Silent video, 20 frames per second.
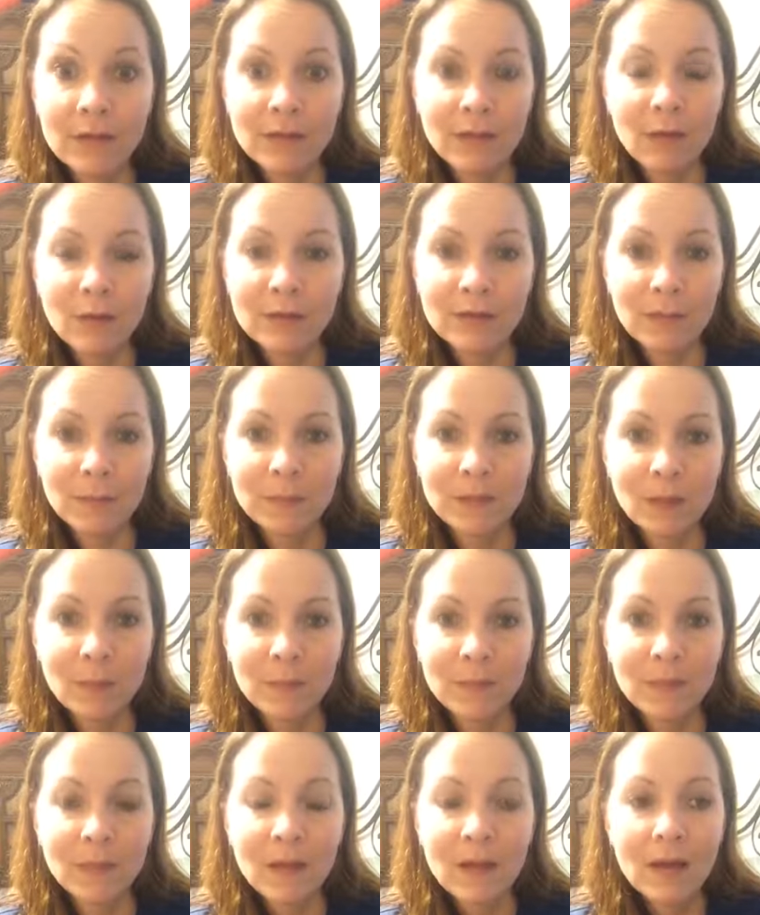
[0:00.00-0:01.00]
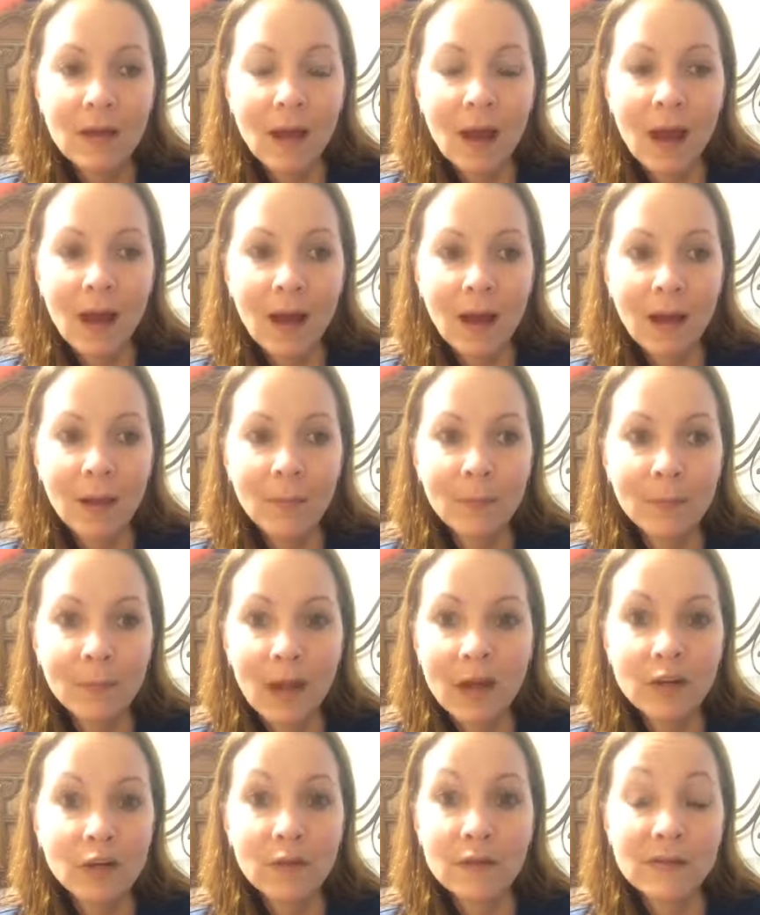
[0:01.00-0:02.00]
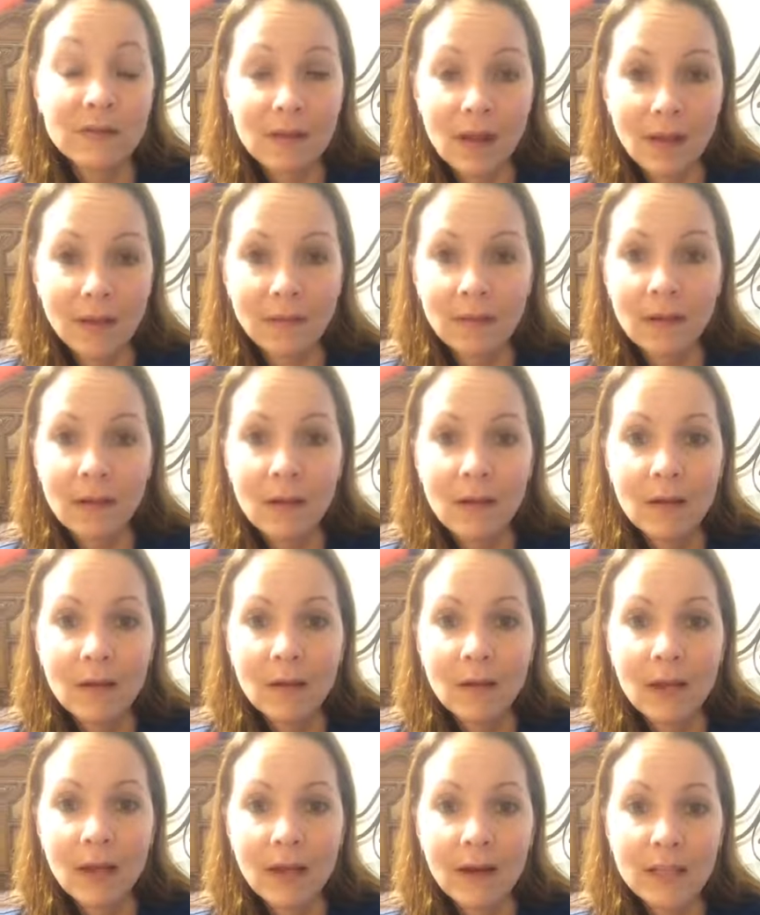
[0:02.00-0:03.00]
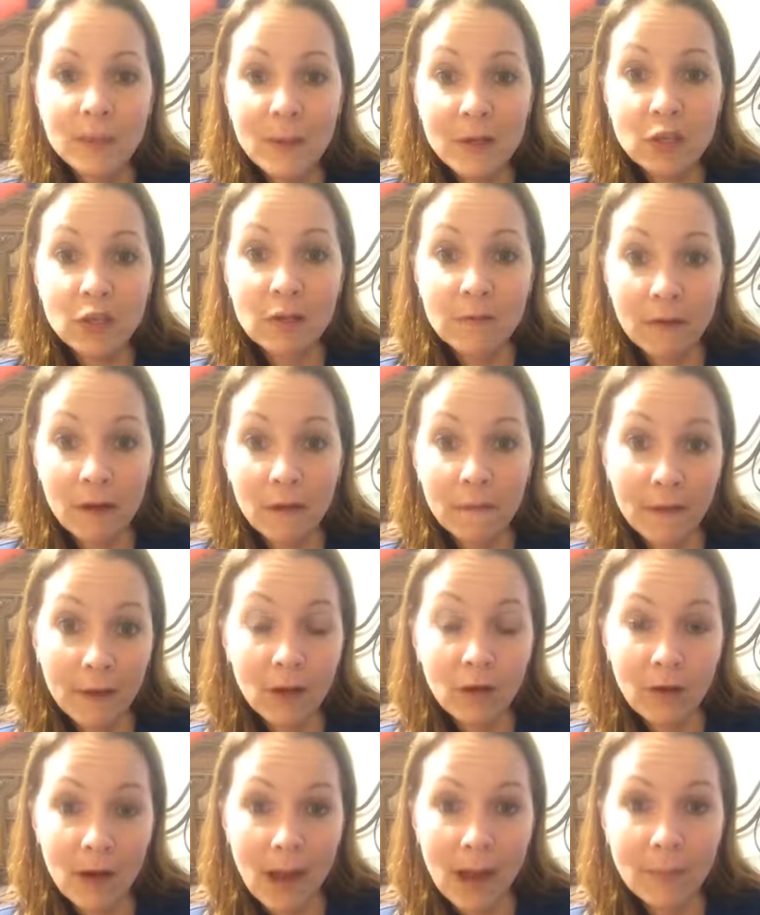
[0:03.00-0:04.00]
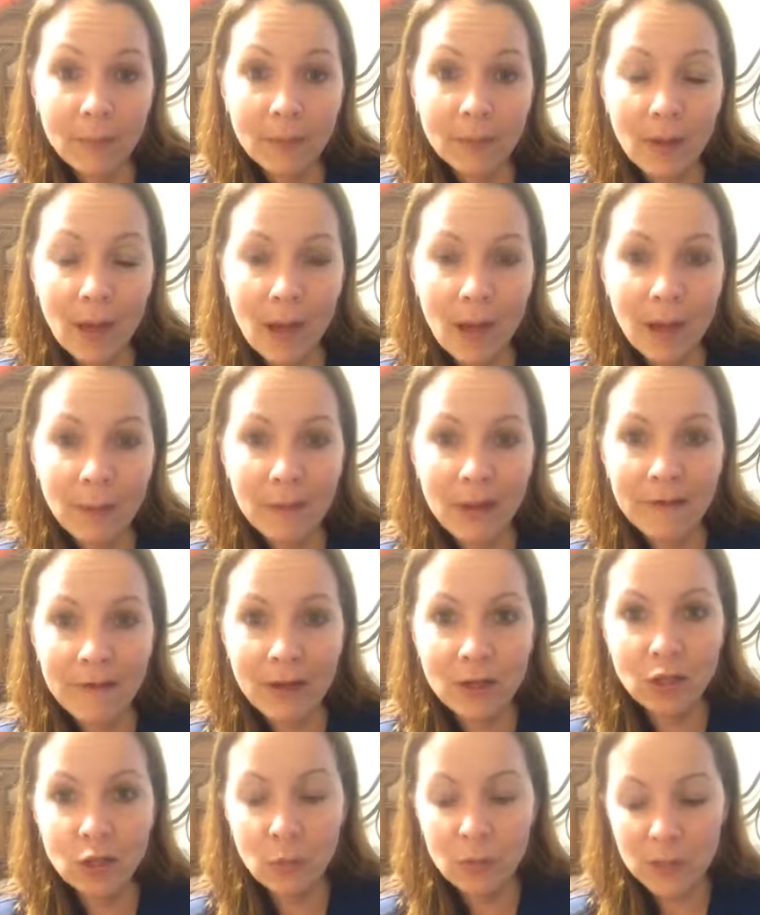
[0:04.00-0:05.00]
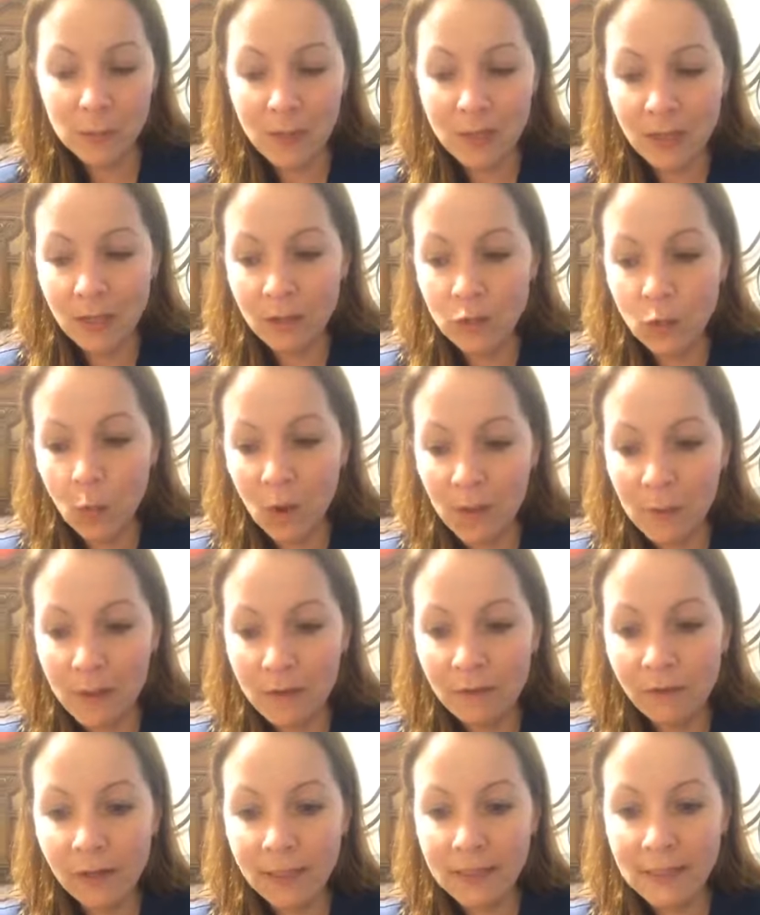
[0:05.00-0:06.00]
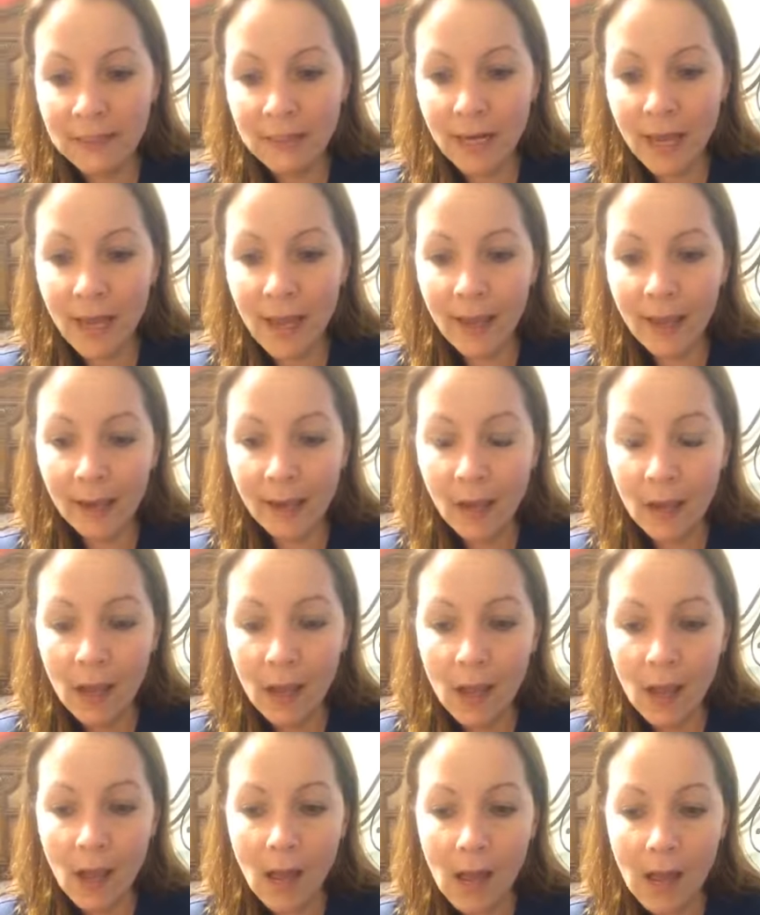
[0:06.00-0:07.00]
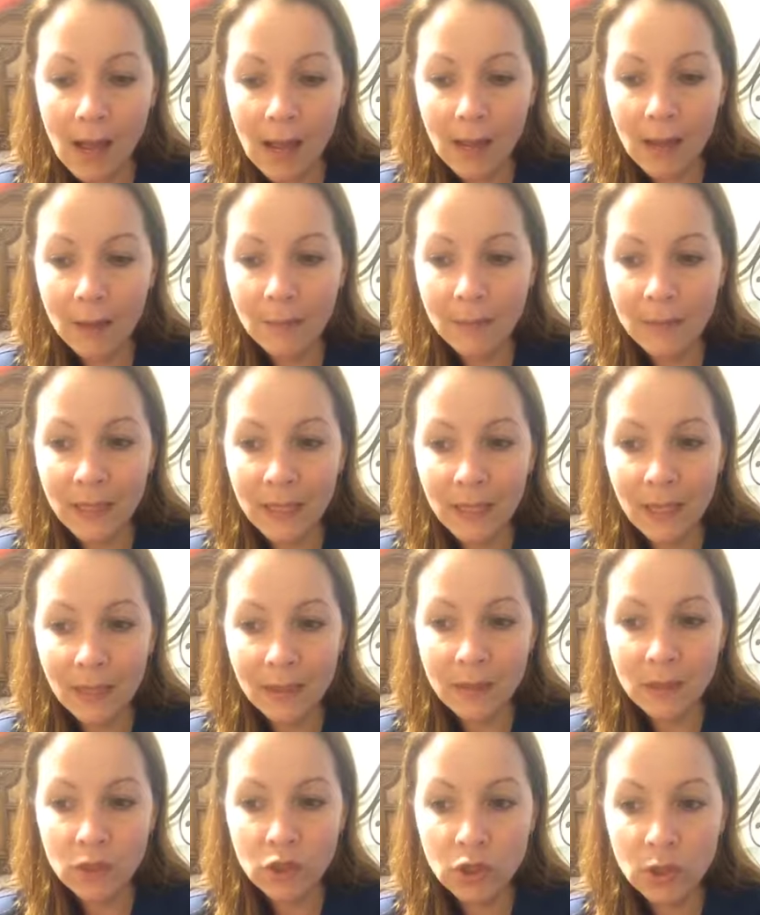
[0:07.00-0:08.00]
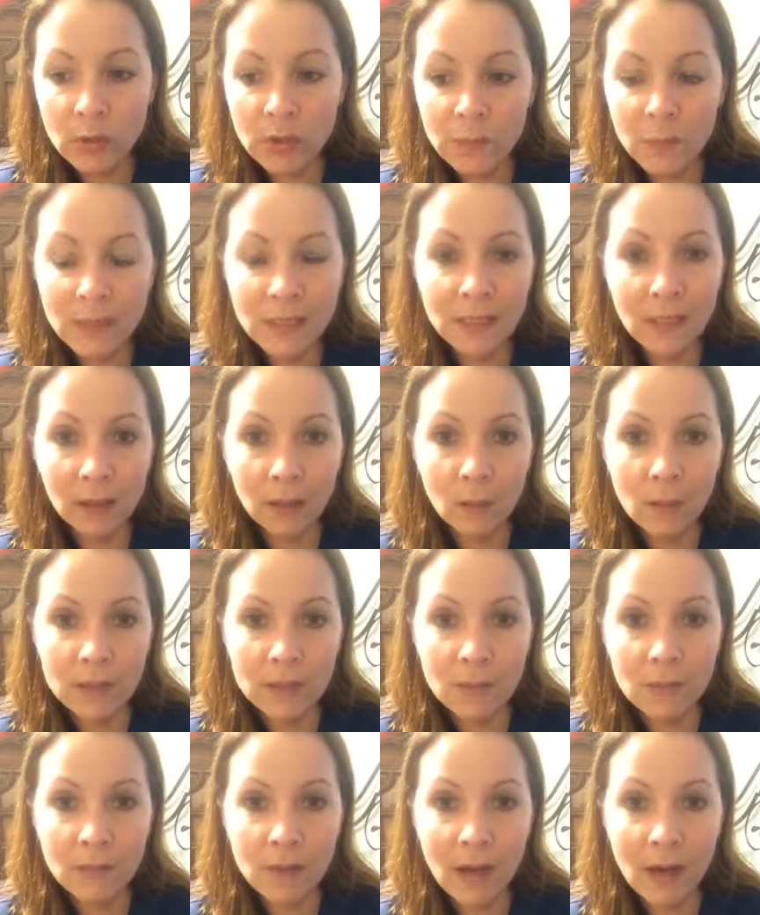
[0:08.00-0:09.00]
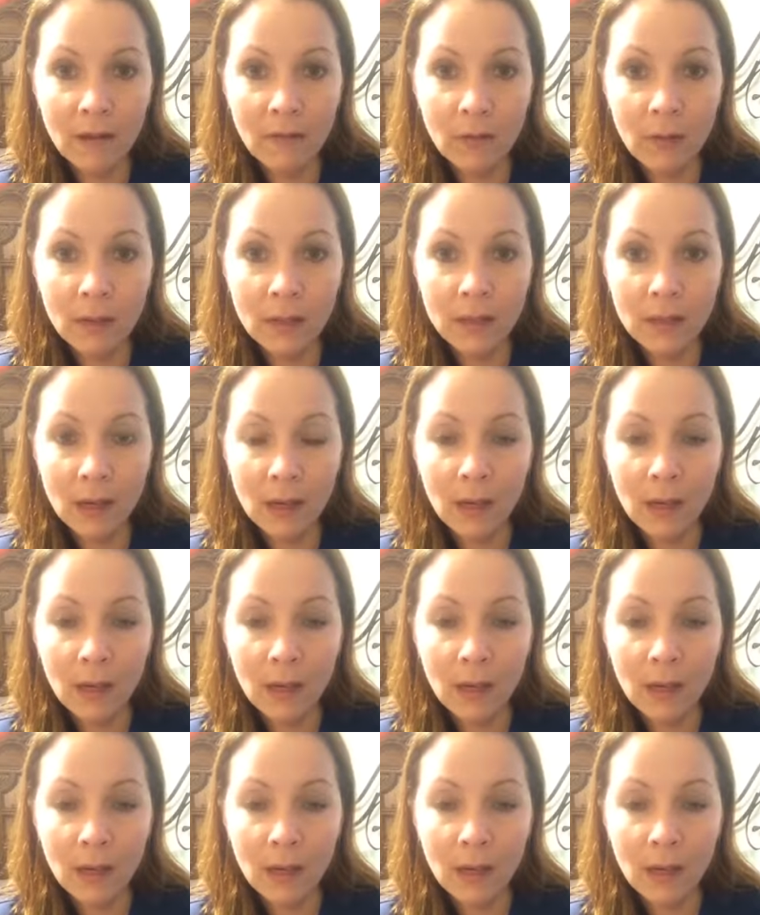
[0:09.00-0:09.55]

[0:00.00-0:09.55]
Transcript: single symptom under the sun. And especially feeling like crap. I've actually was speaking to one of my friends today, and she's been dealing with some thyroid